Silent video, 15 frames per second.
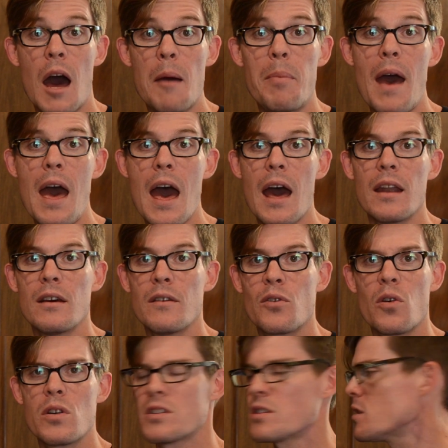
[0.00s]
Not bad.
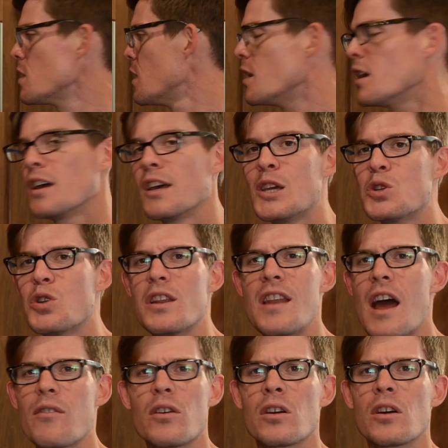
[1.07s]
Of course, you
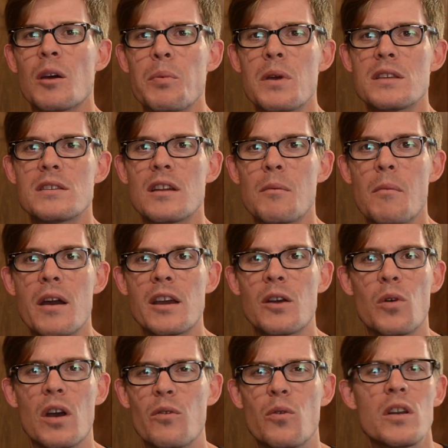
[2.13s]
should never cook a pizza in a
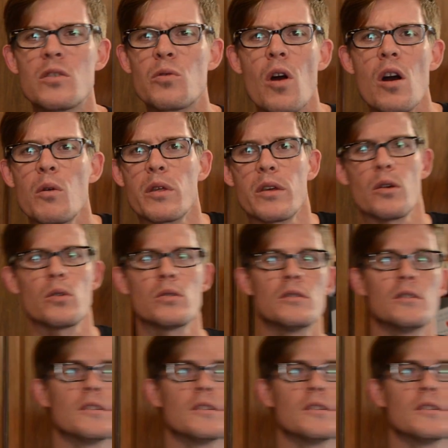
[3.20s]
microwave. What is wrong with you?